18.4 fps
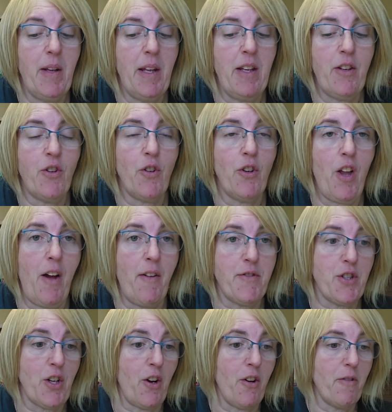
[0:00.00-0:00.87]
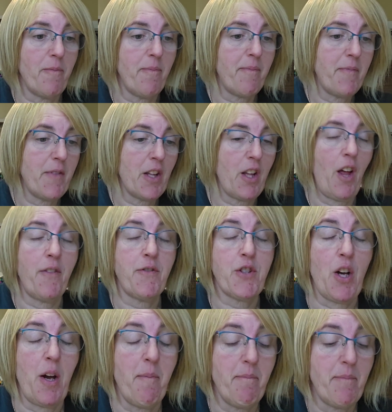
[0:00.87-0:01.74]
in your
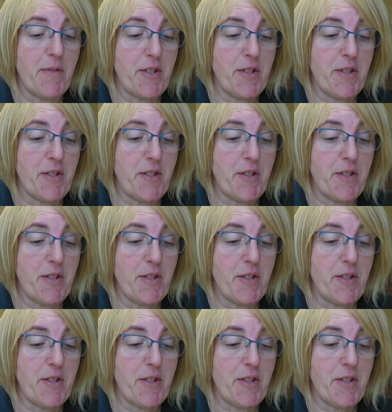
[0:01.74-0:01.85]
lifetime.